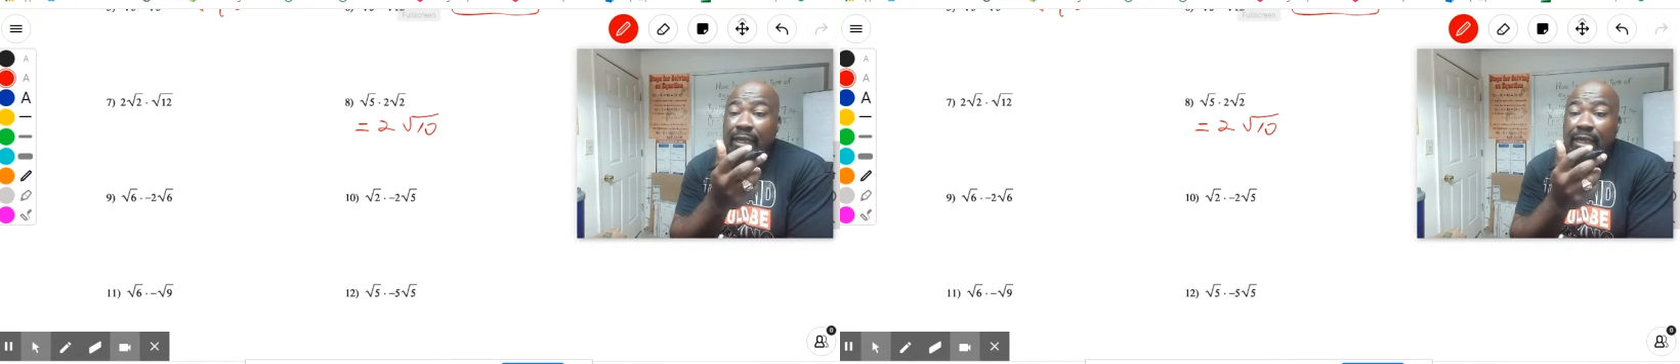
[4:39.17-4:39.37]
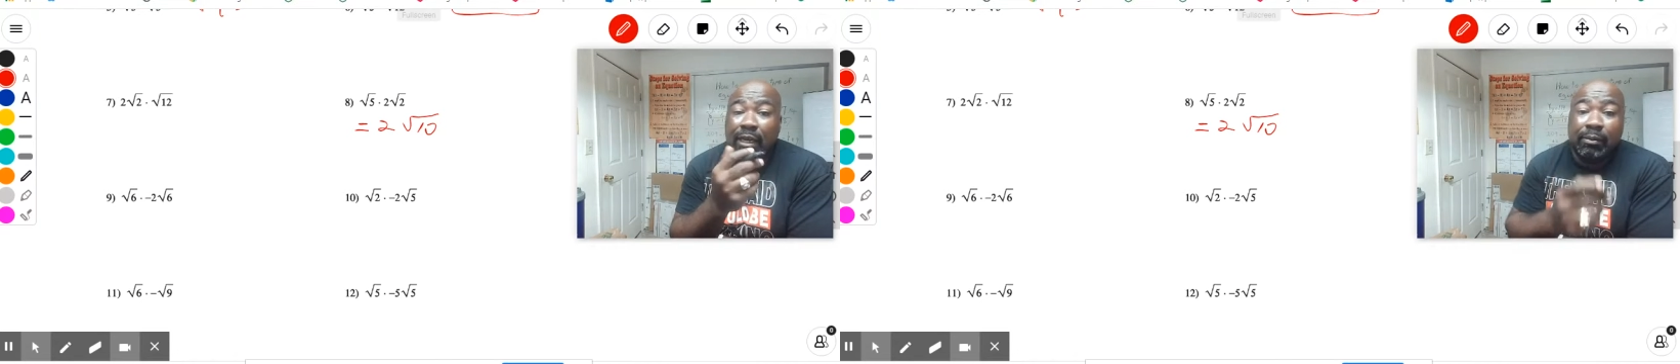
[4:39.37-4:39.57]

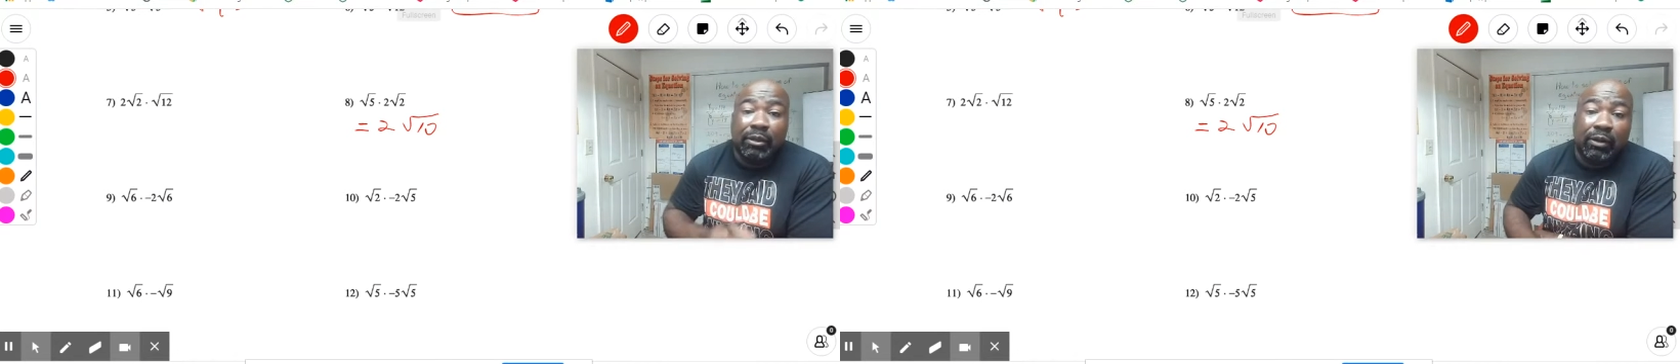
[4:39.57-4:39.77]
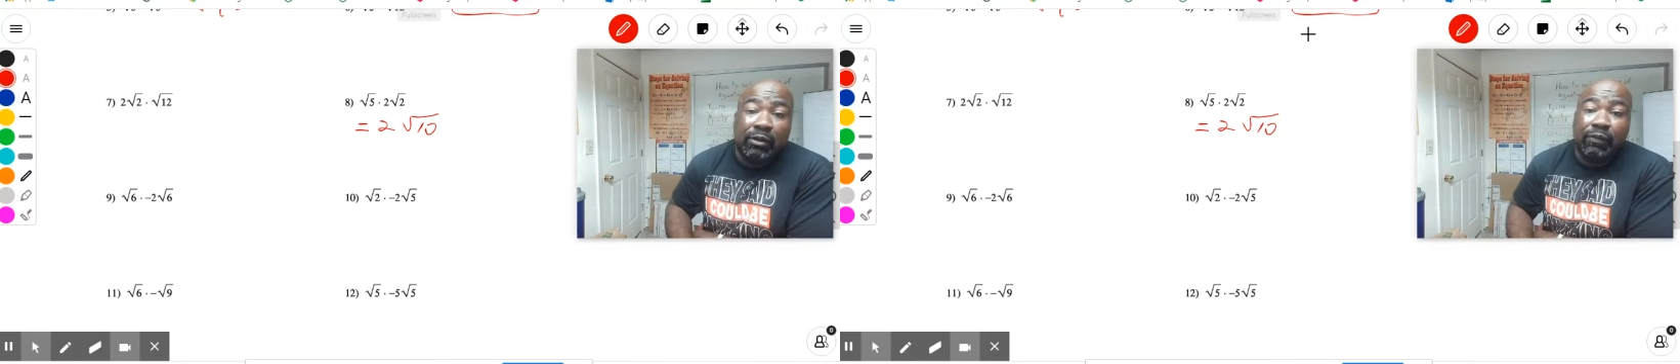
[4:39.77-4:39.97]

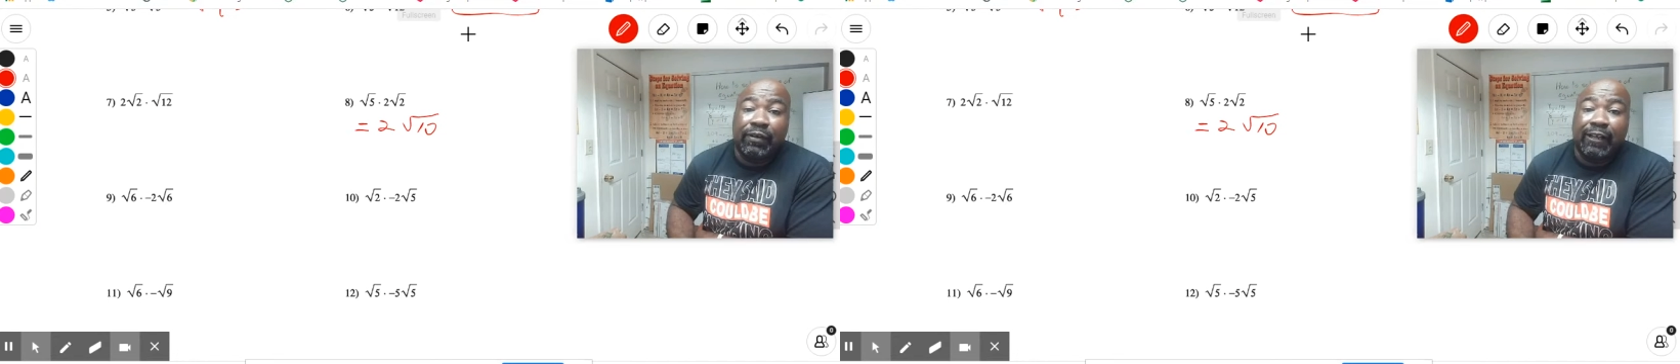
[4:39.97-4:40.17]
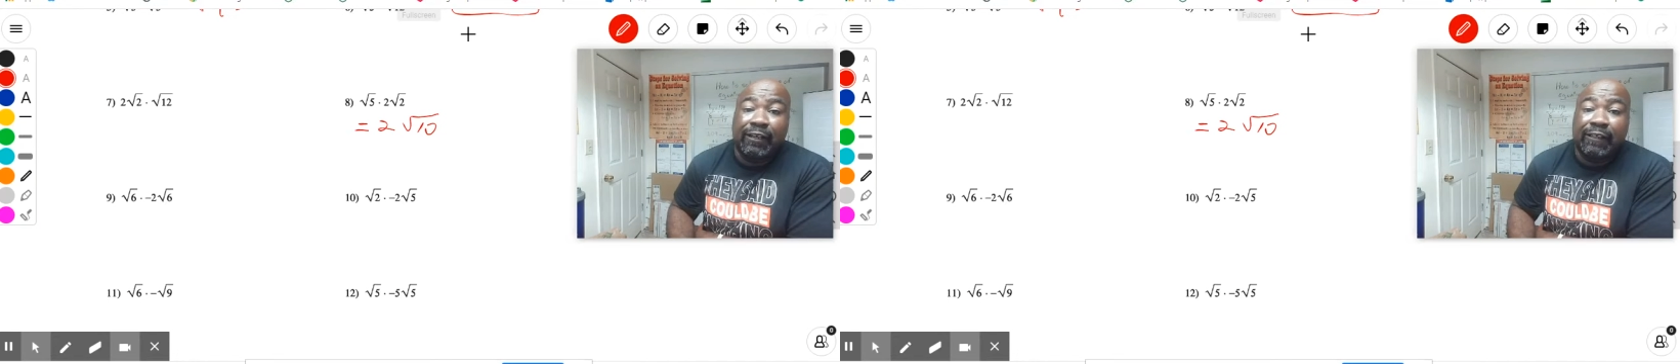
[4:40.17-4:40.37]
the only
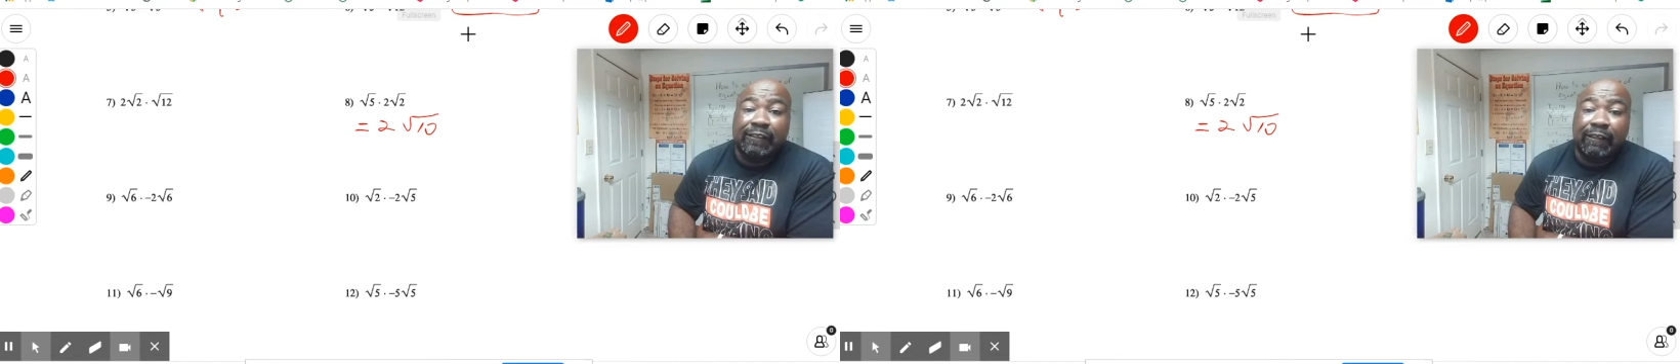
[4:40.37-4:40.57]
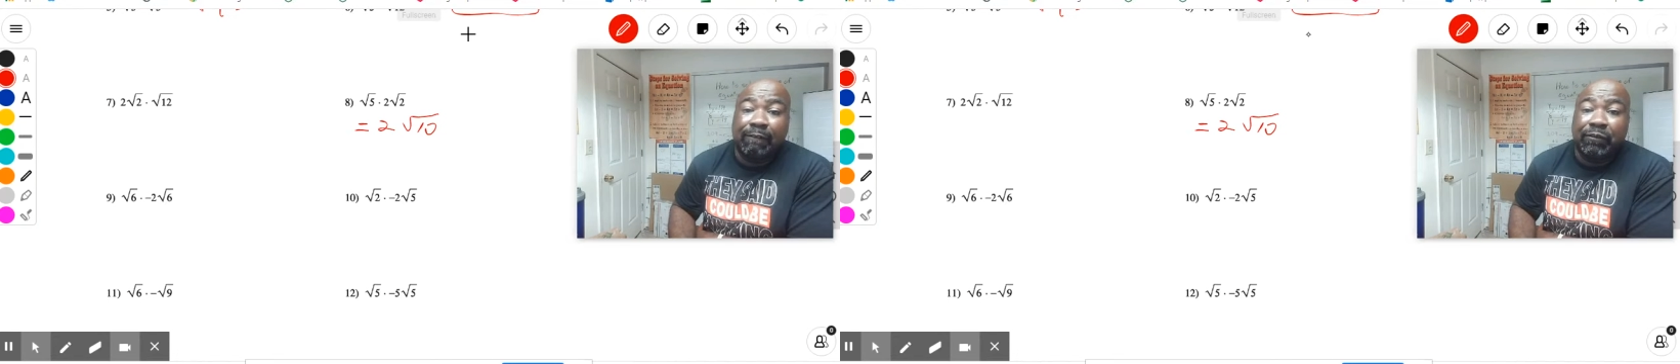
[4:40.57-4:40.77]

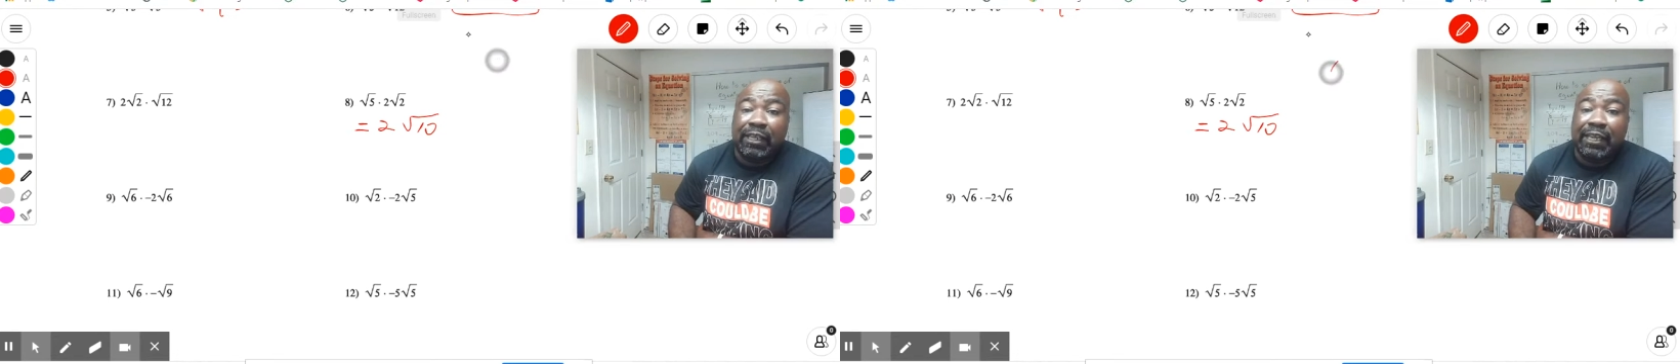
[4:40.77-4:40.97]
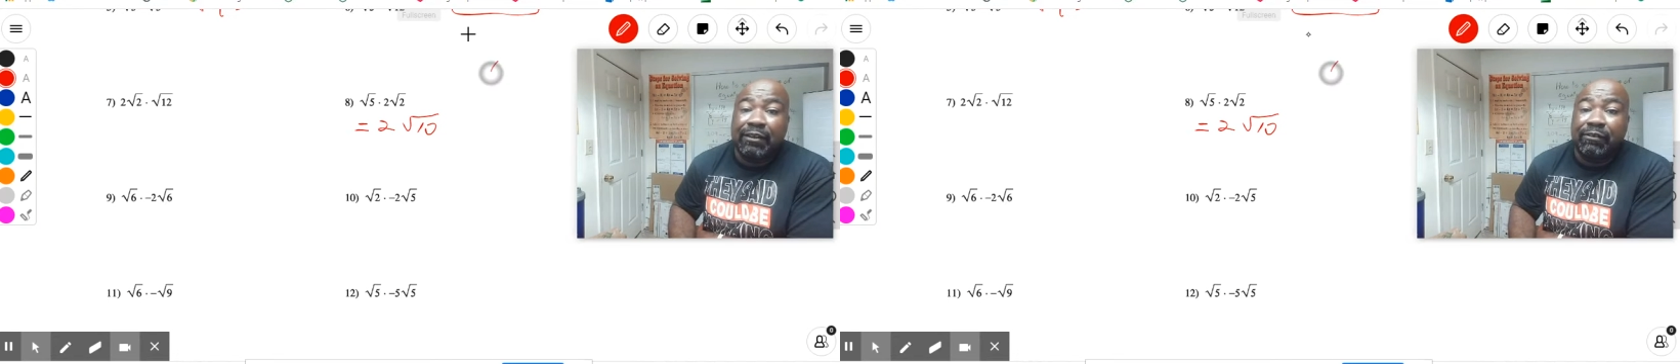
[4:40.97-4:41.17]
factors of
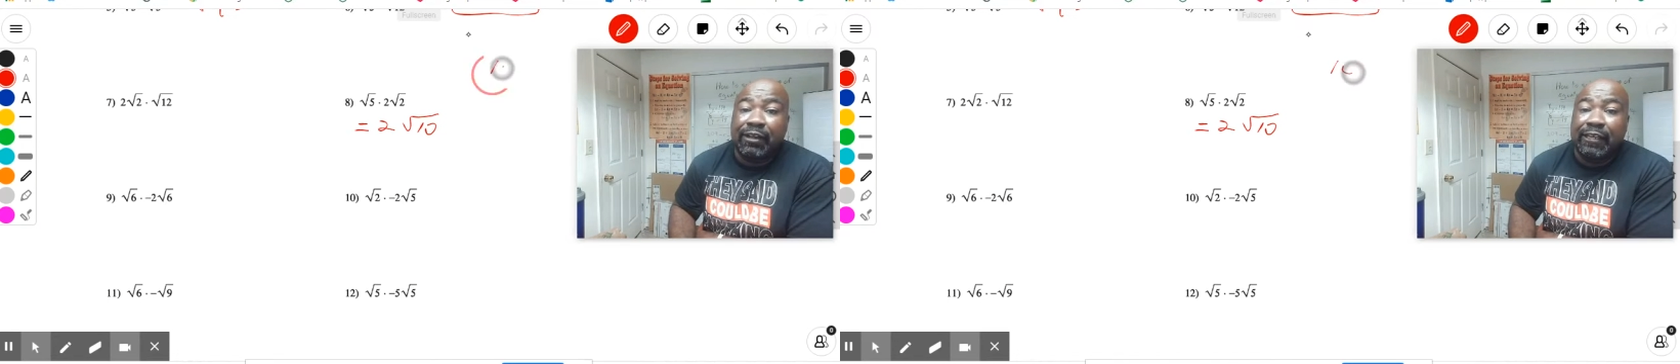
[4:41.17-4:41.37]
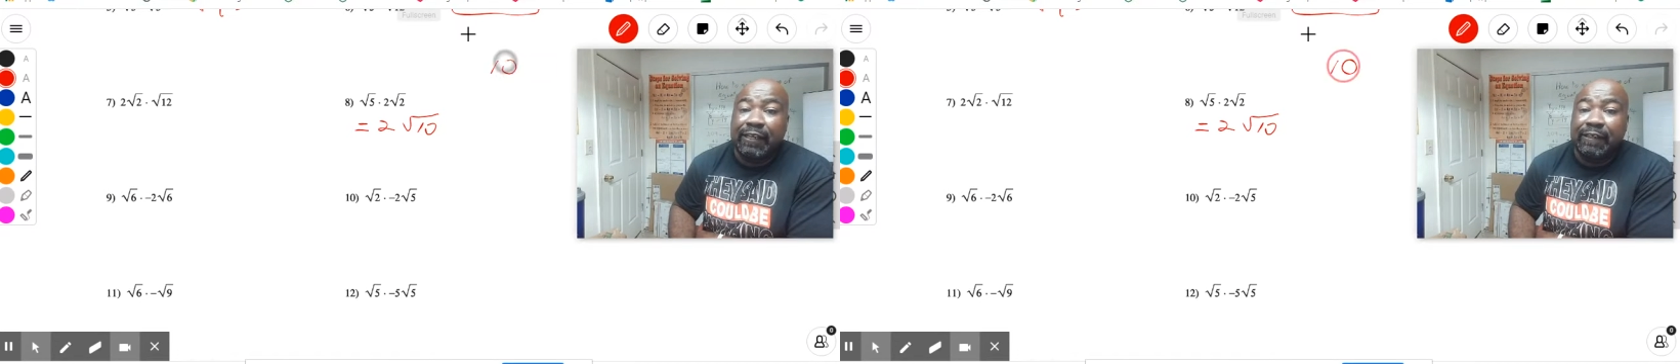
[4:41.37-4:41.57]
10
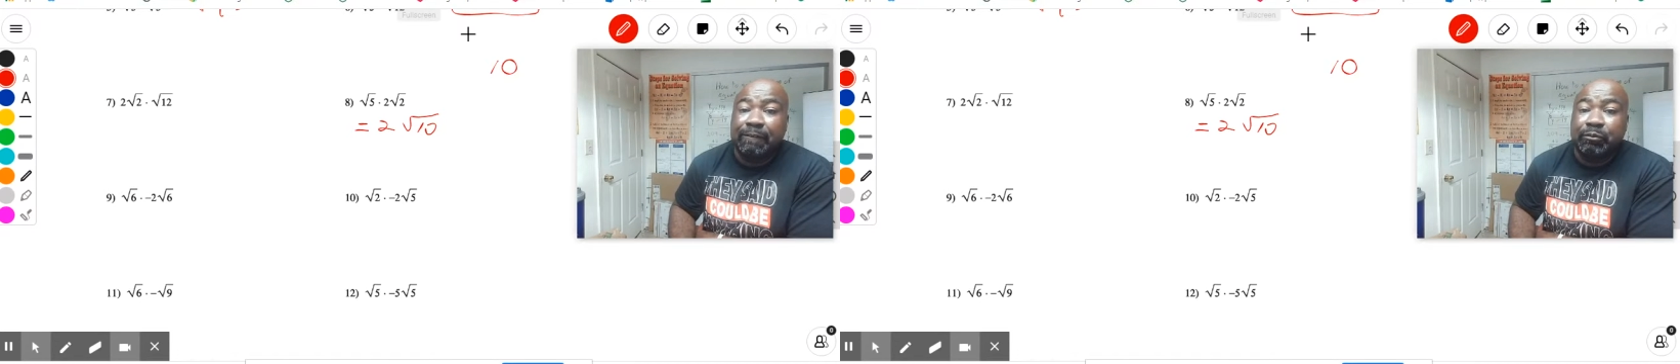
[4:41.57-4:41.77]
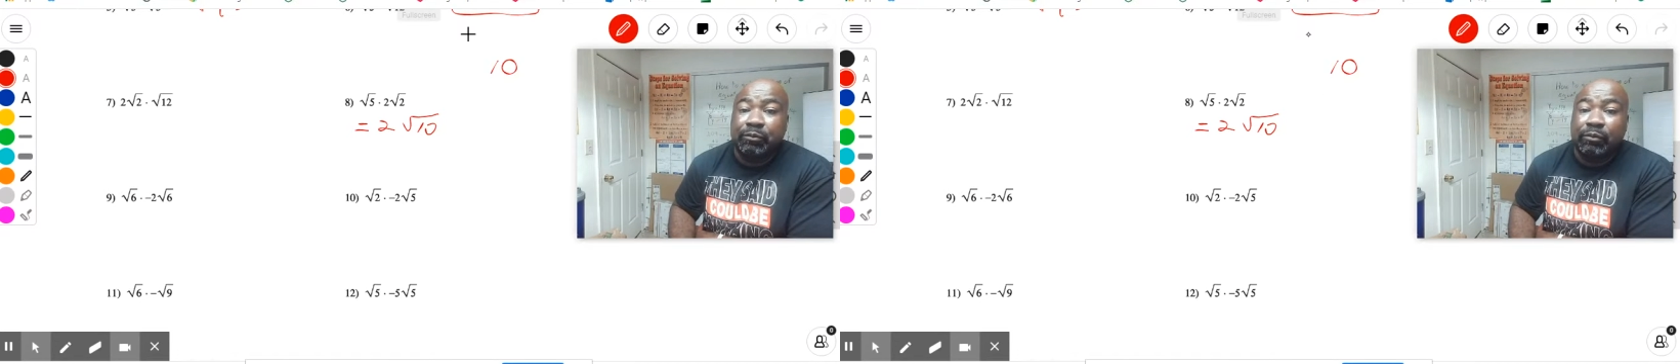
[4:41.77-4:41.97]
right
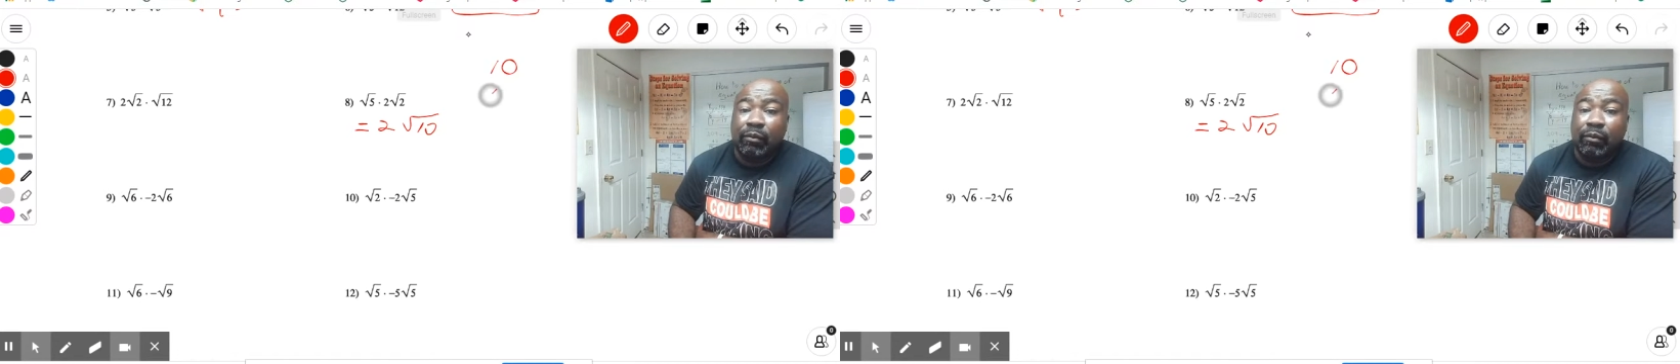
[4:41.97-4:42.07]
here